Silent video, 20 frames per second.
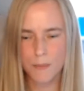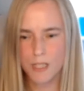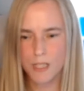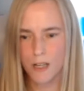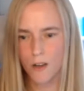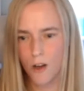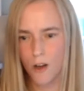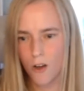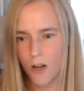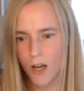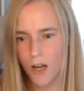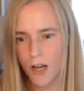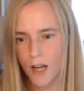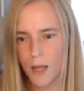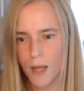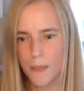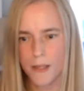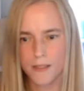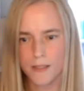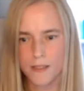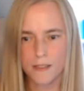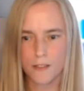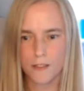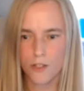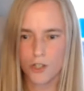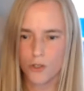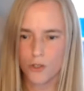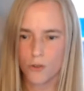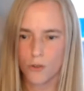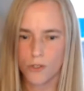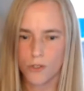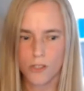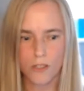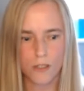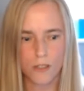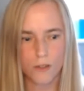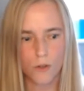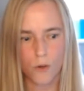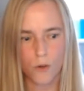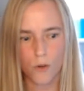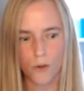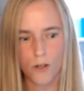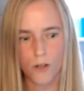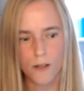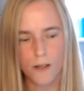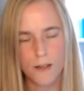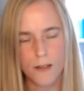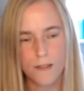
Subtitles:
is longer and this is a shorter, or